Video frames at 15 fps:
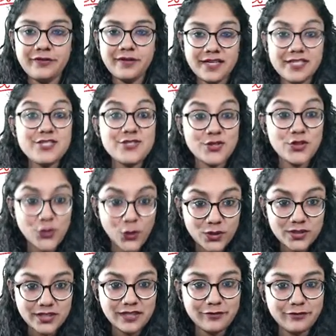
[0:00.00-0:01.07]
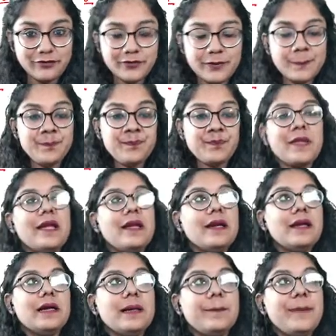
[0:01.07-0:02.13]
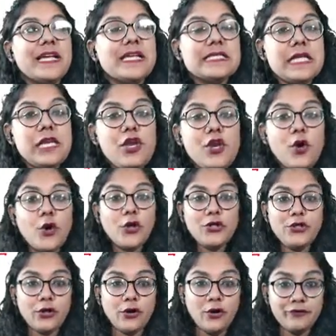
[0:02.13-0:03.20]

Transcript: It's not enough because a hell lot